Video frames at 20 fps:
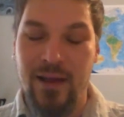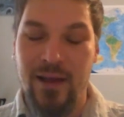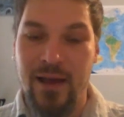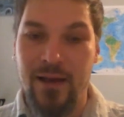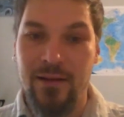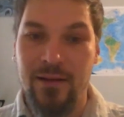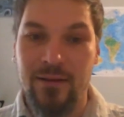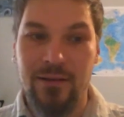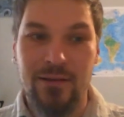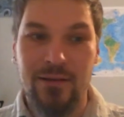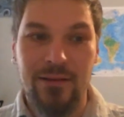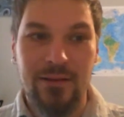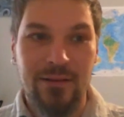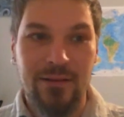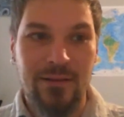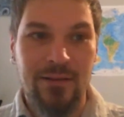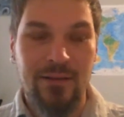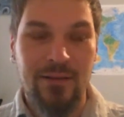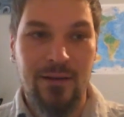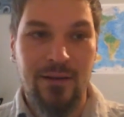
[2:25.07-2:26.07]
And
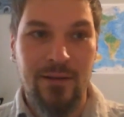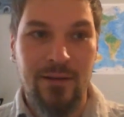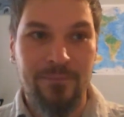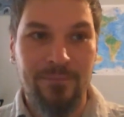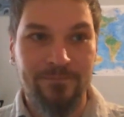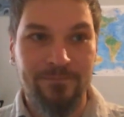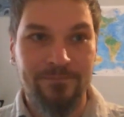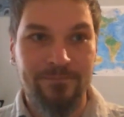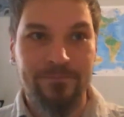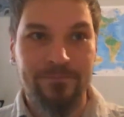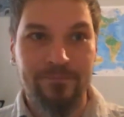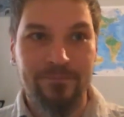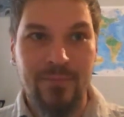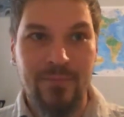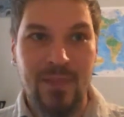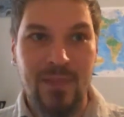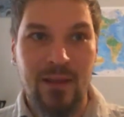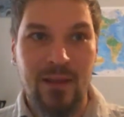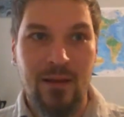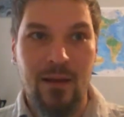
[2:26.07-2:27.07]

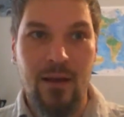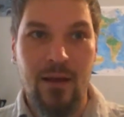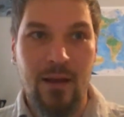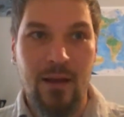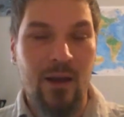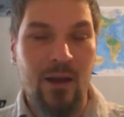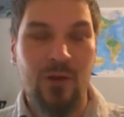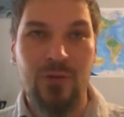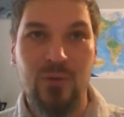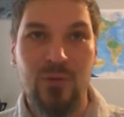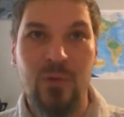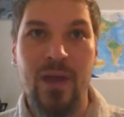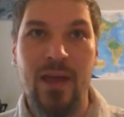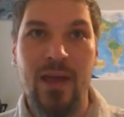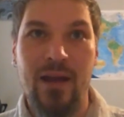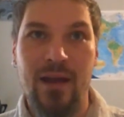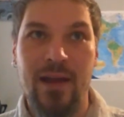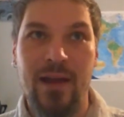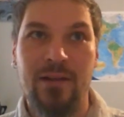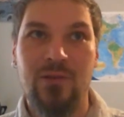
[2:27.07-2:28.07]
along the
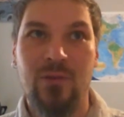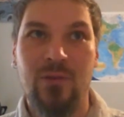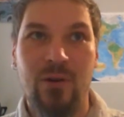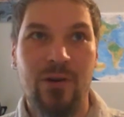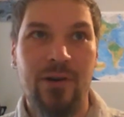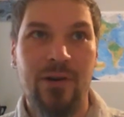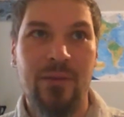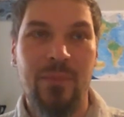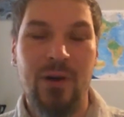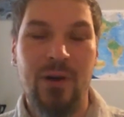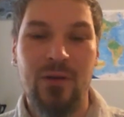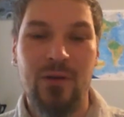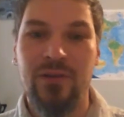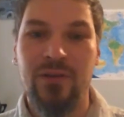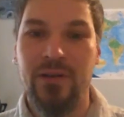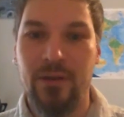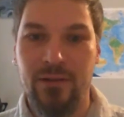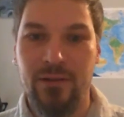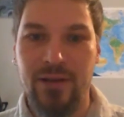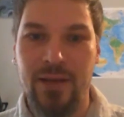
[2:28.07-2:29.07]
way, I had to learn
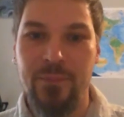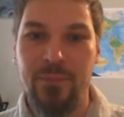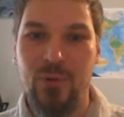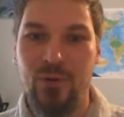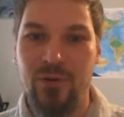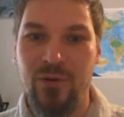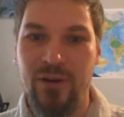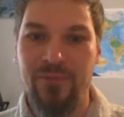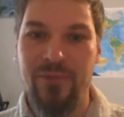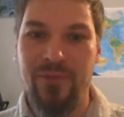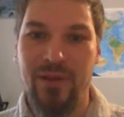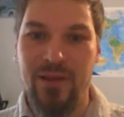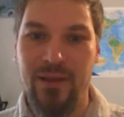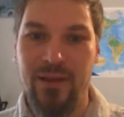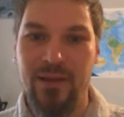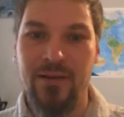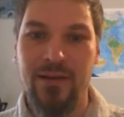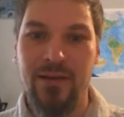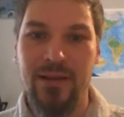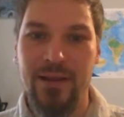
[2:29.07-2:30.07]
about
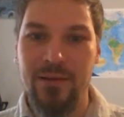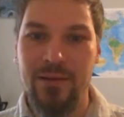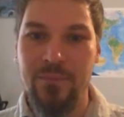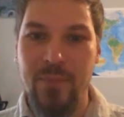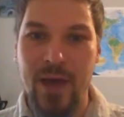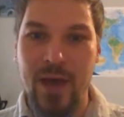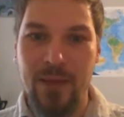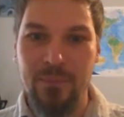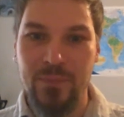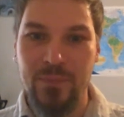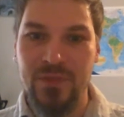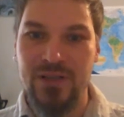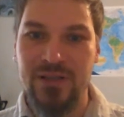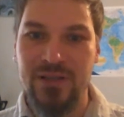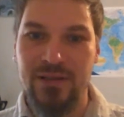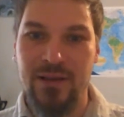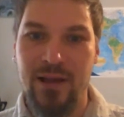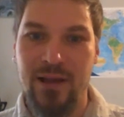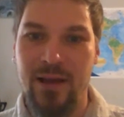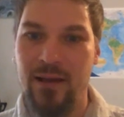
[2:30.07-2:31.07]
typography in
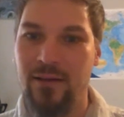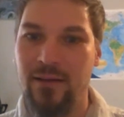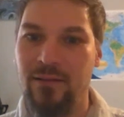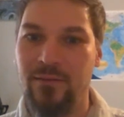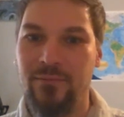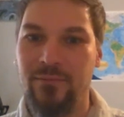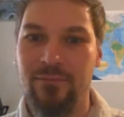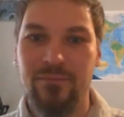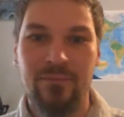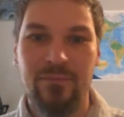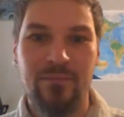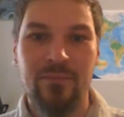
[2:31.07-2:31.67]
maps and